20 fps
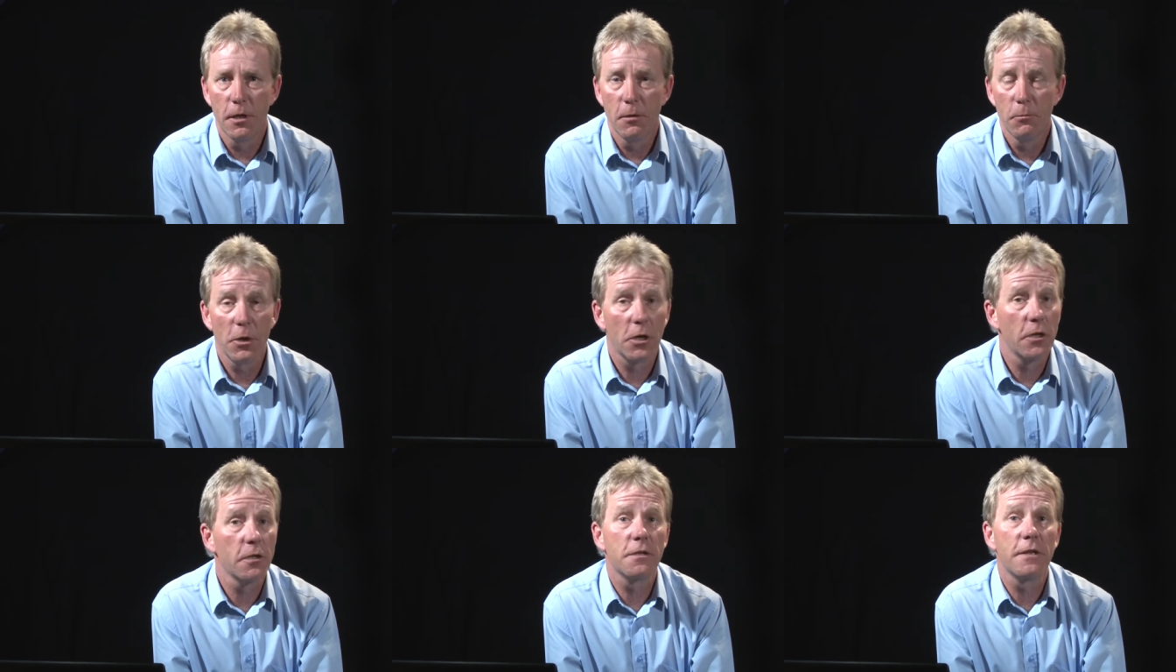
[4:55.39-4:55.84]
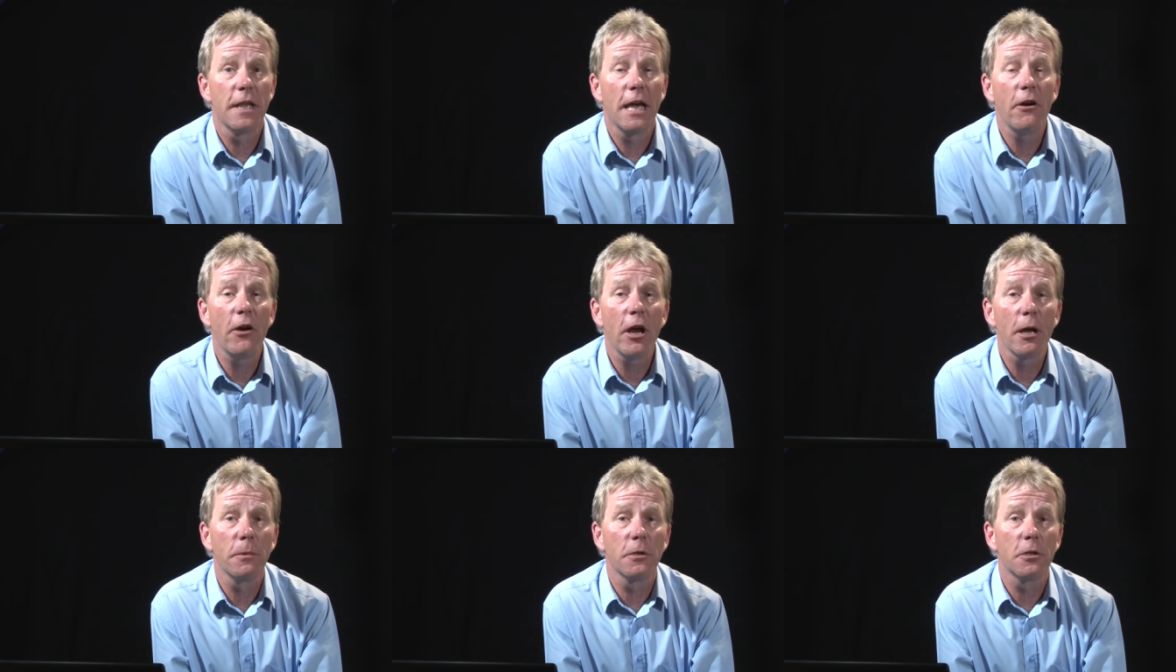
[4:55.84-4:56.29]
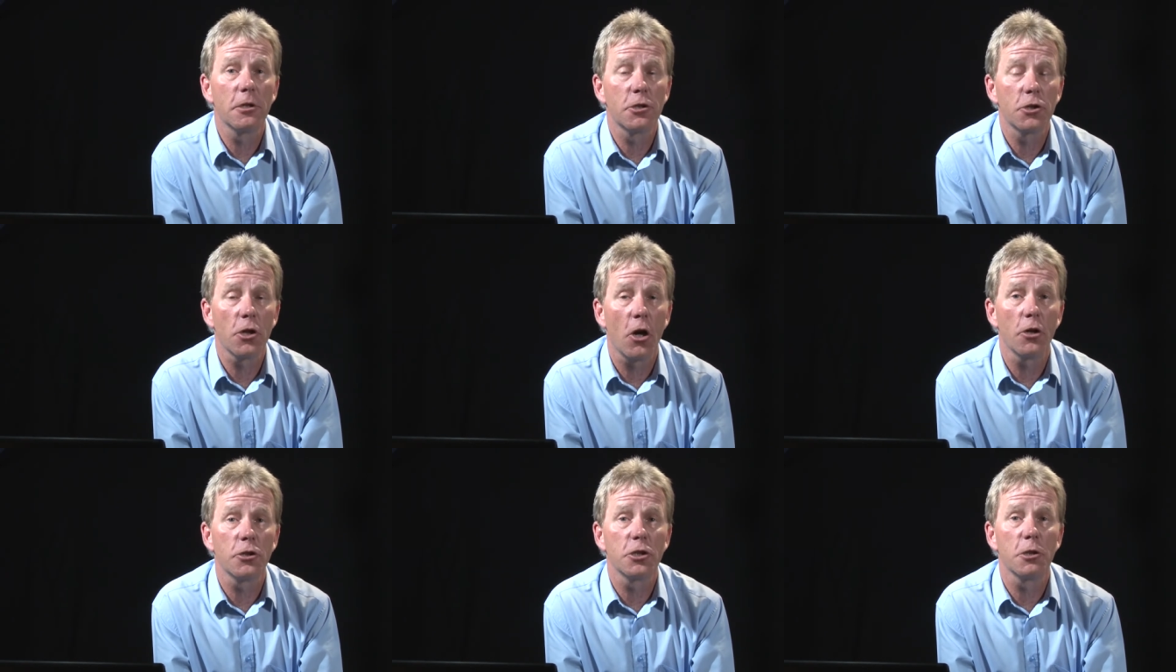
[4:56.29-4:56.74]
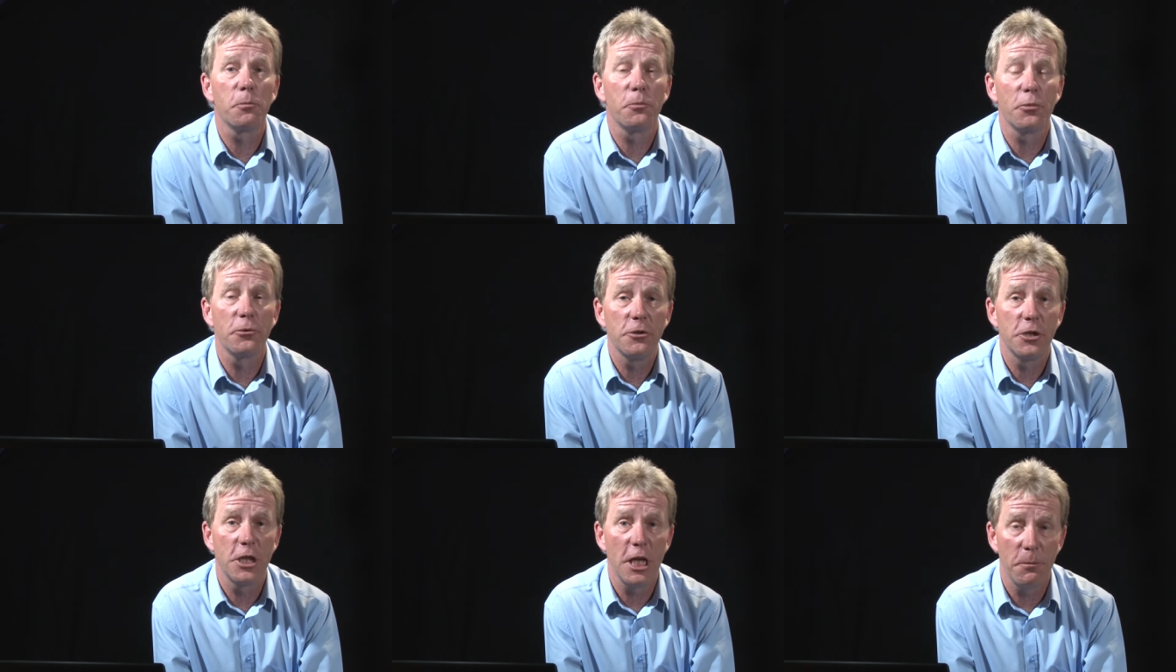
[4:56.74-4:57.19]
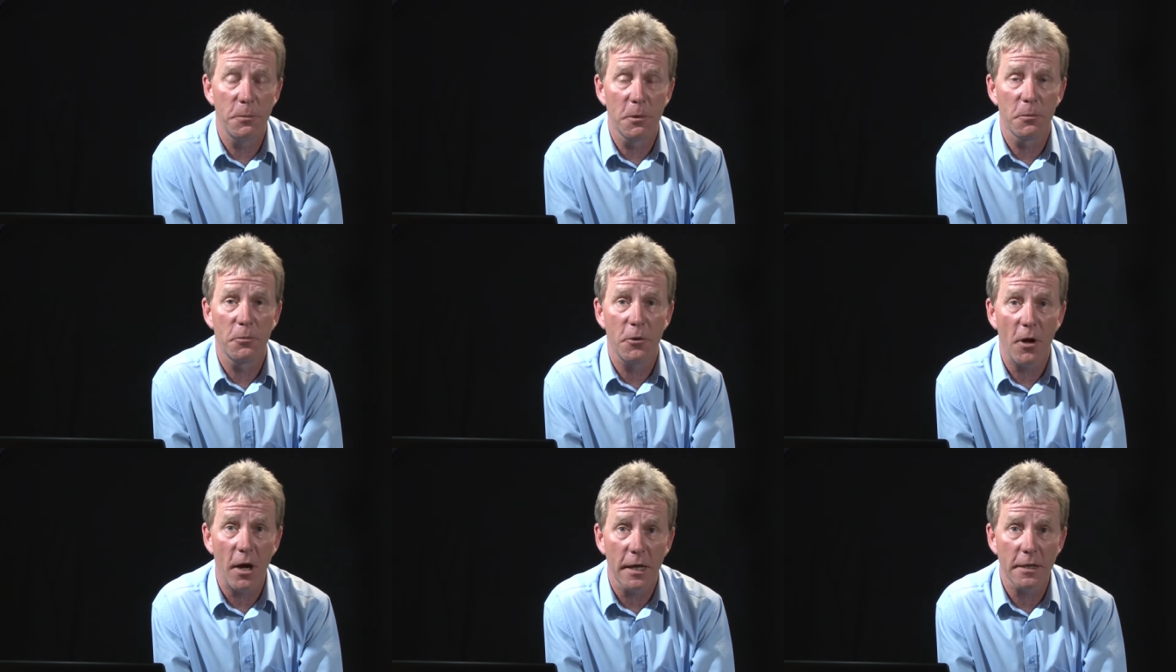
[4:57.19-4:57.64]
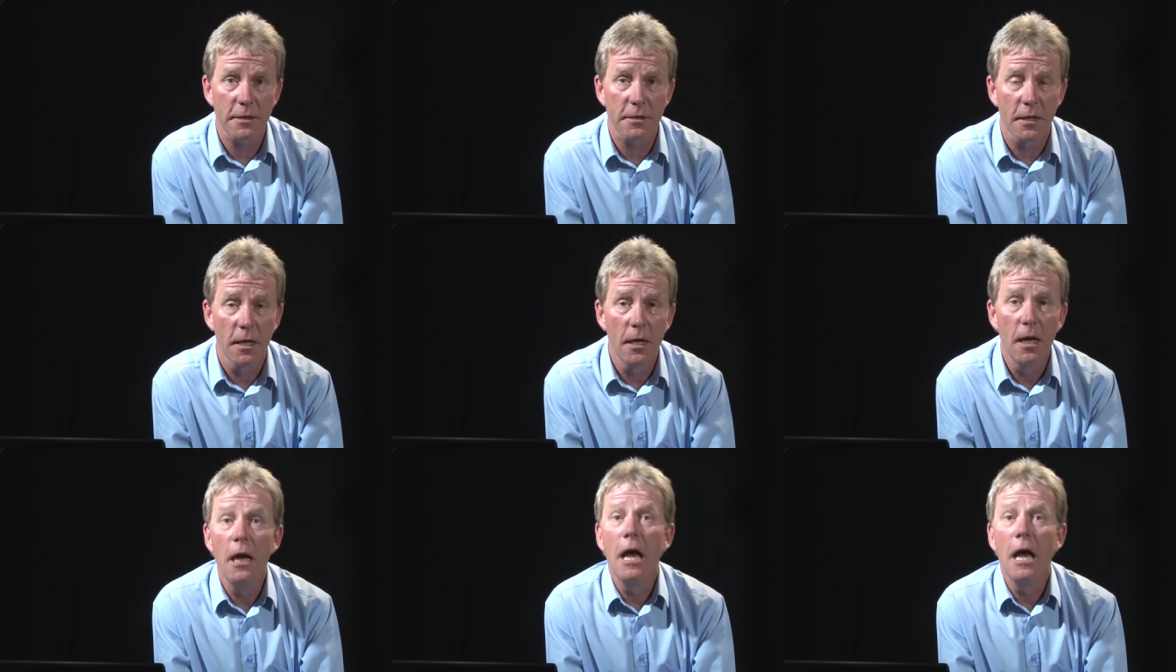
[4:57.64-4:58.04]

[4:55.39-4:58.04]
because they're able to charge a cheaper price